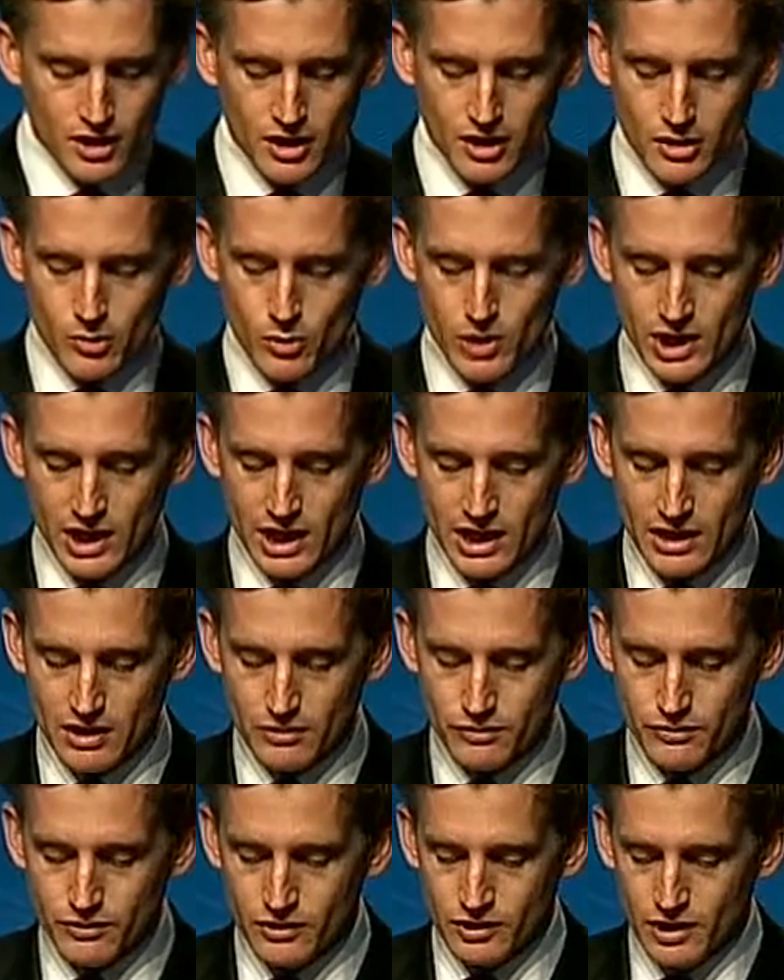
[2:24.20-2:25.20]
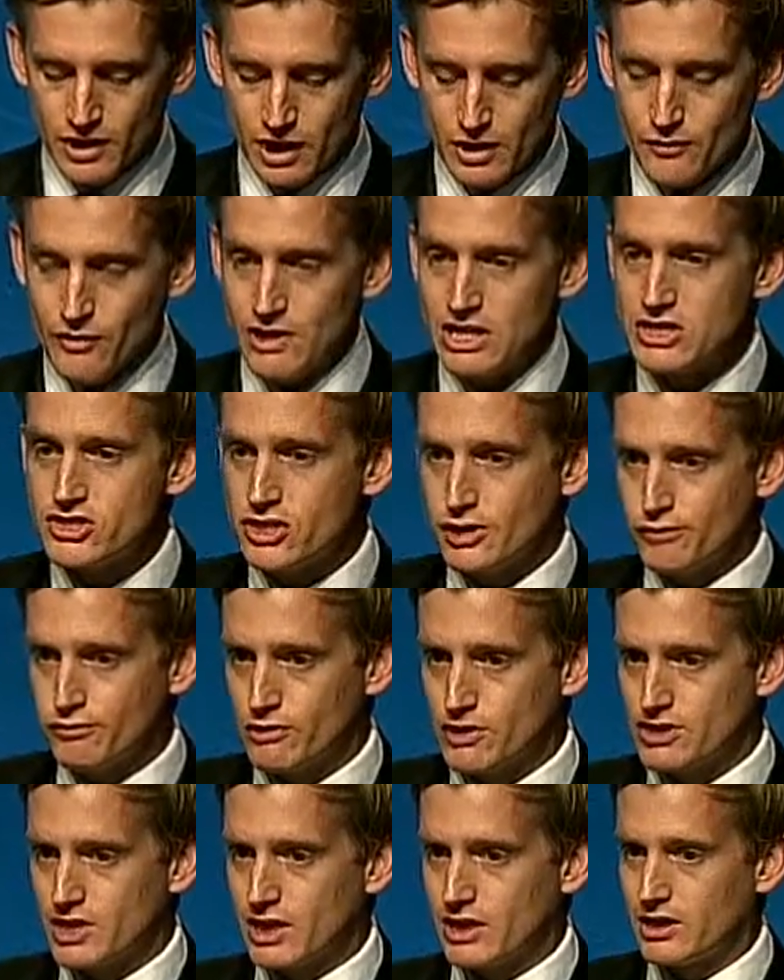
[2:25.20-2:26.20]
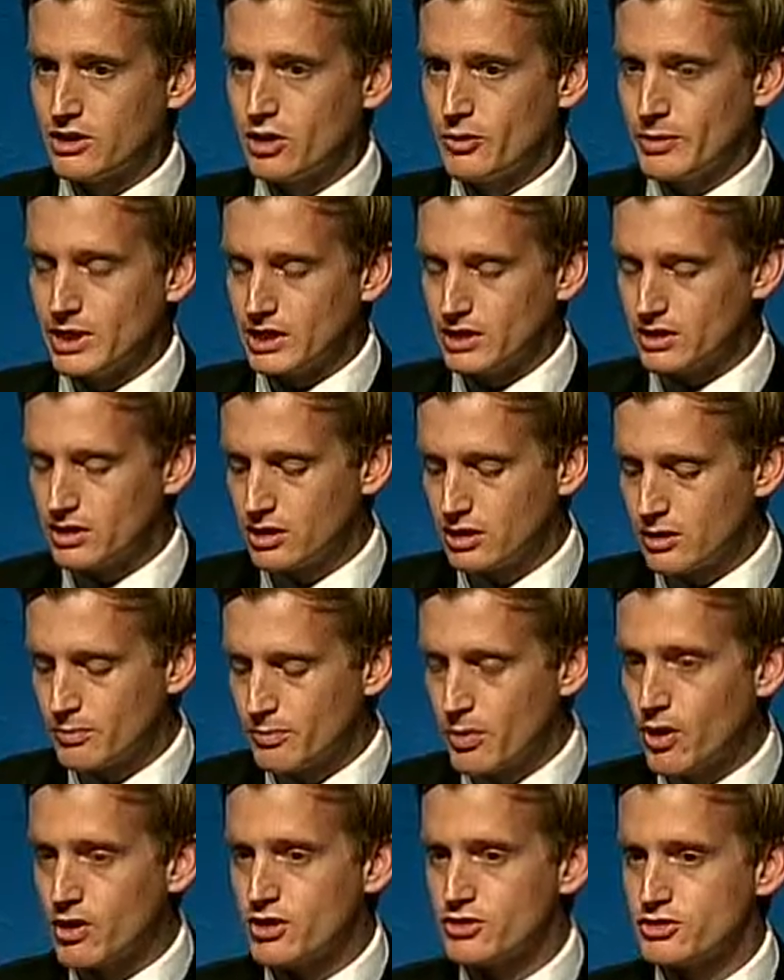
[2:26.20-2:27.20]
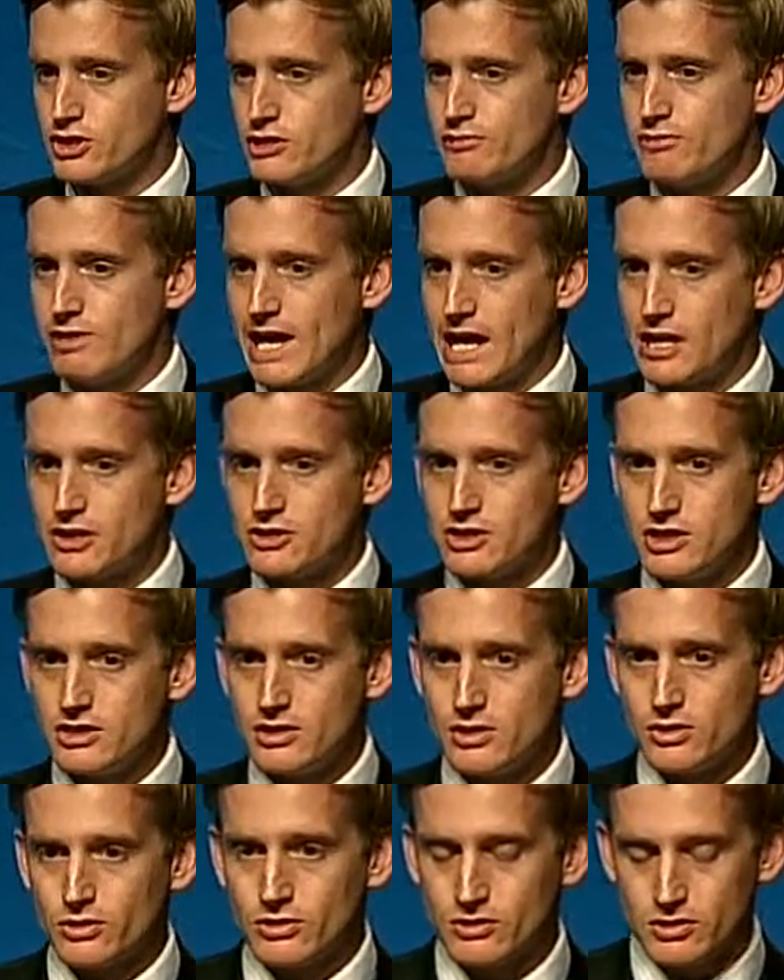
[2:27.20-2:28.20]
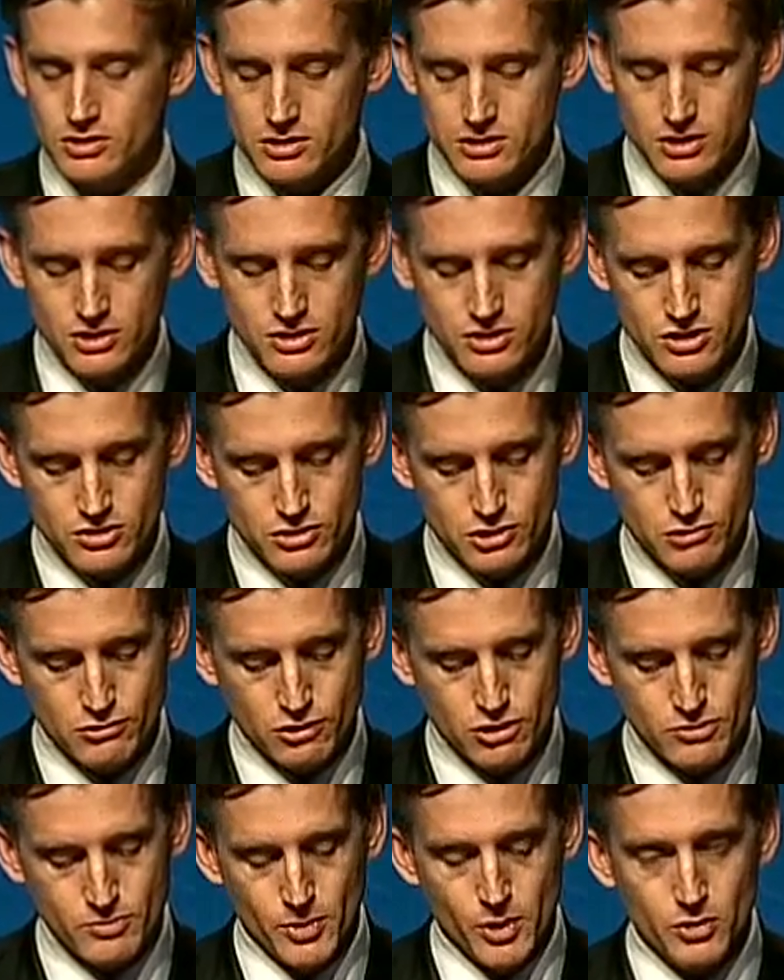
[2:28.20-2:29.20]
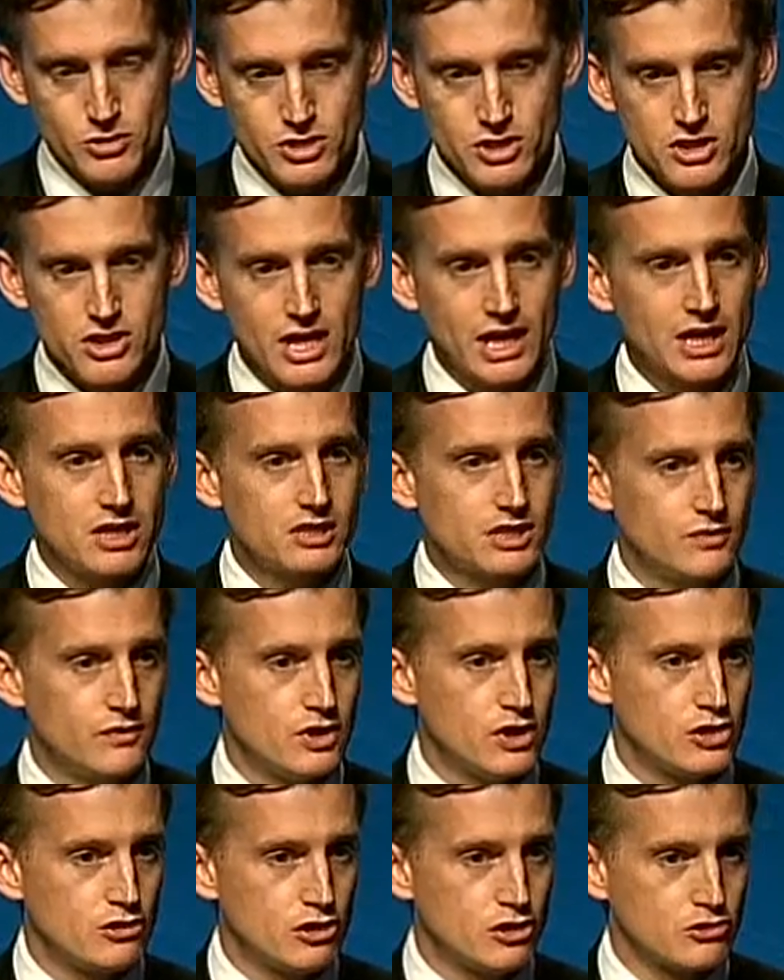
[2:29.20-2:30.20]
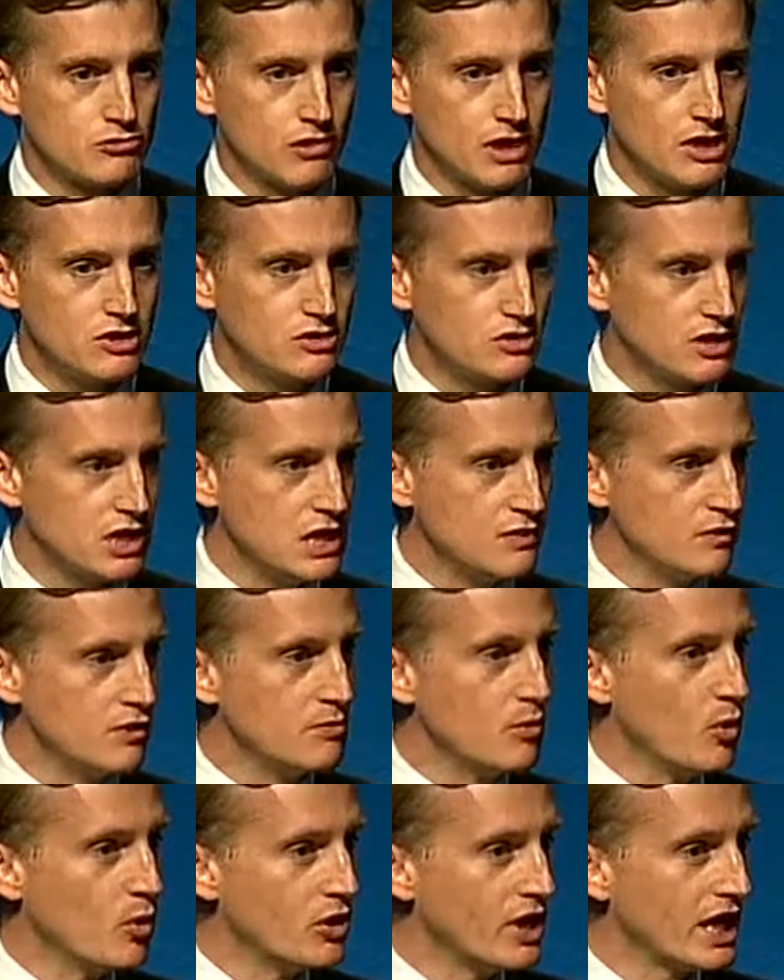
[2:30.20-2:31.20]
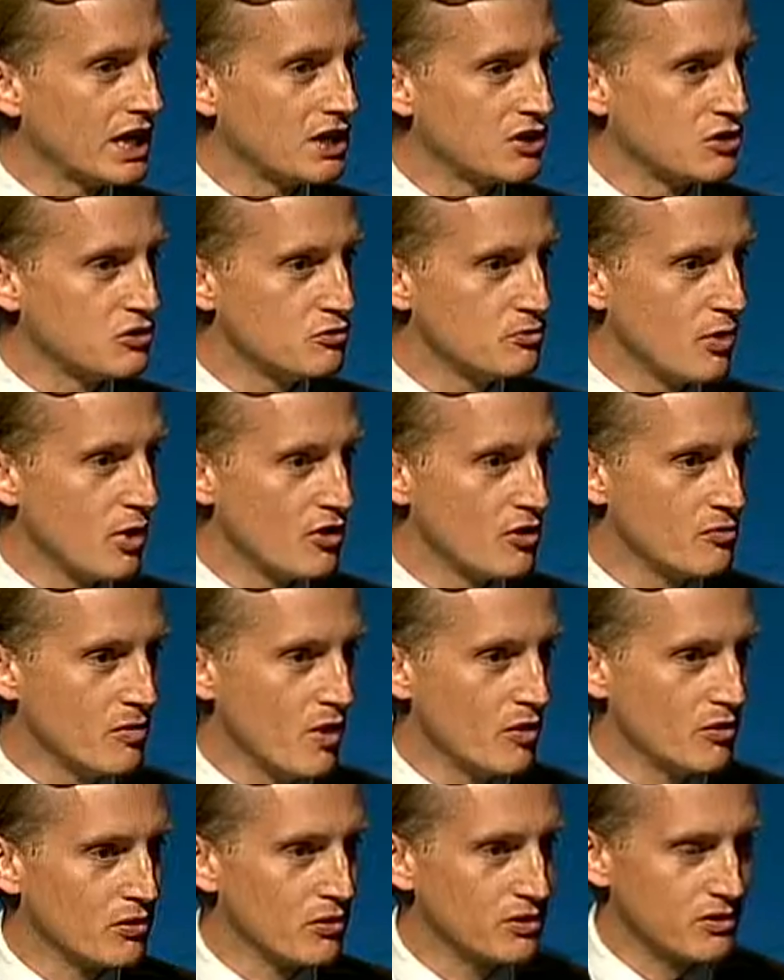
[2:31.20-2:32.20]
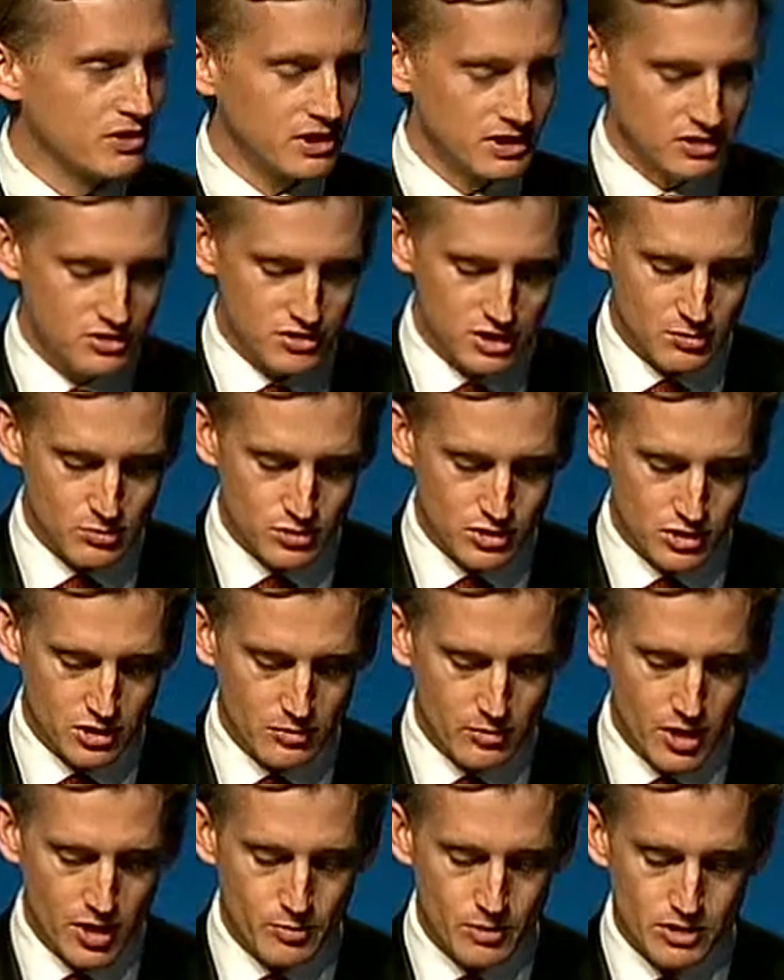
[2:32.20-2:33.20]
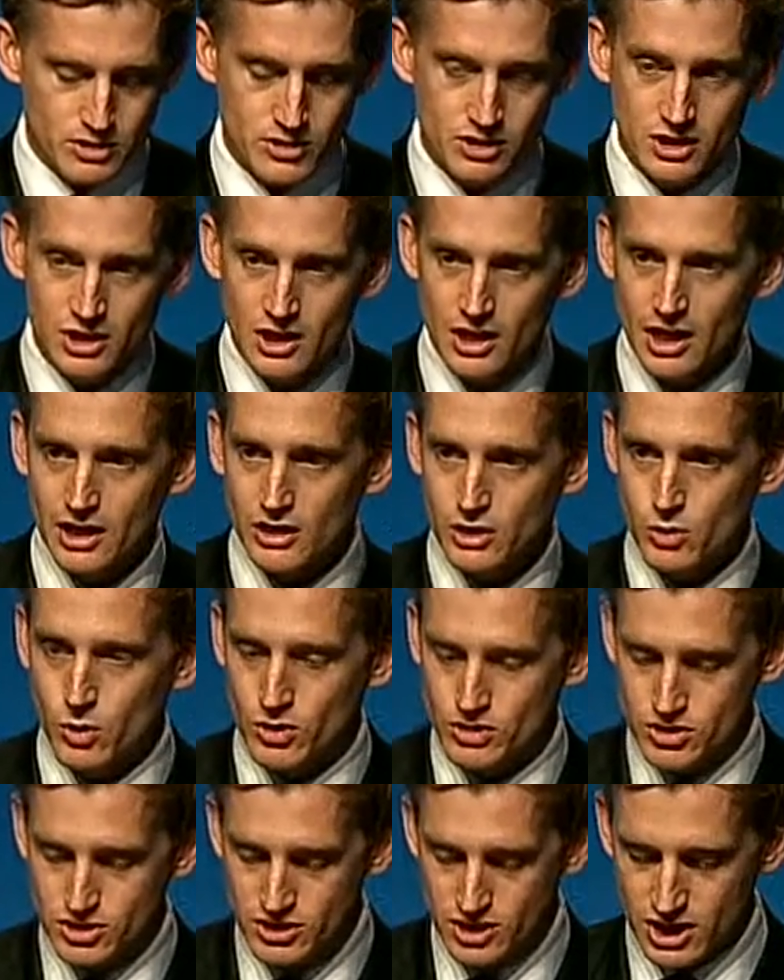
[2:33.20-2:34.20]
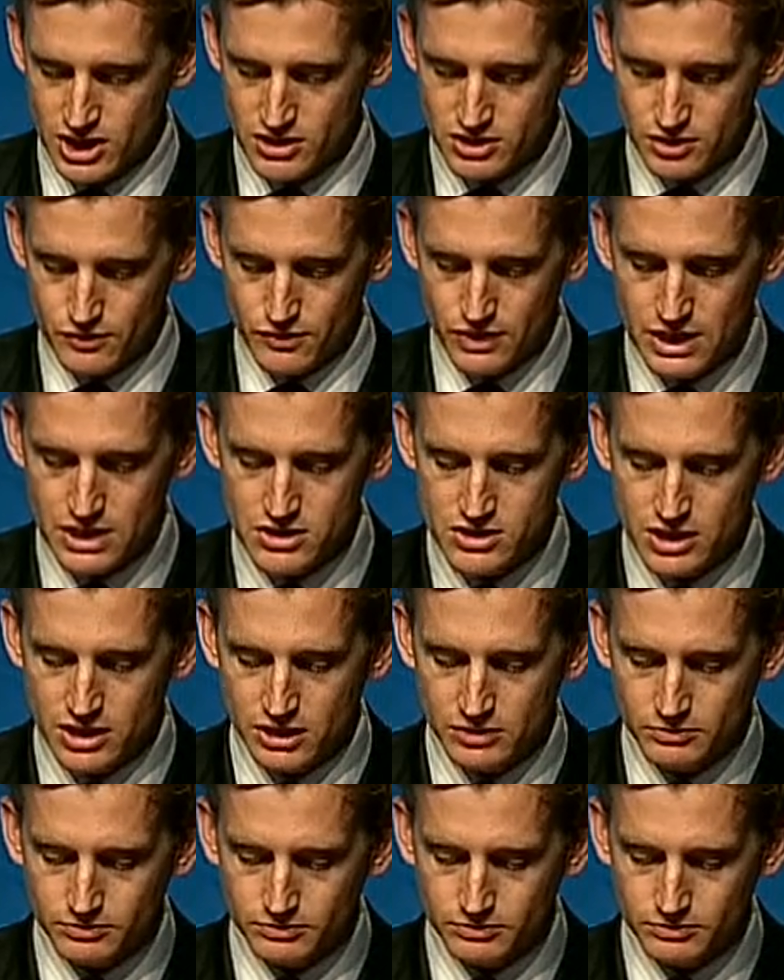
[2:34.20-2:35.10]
we have a very different economic policy reality that sits across Malta, negative interest rates, even more negative by the month, it seems at the moment, and quantitative easing.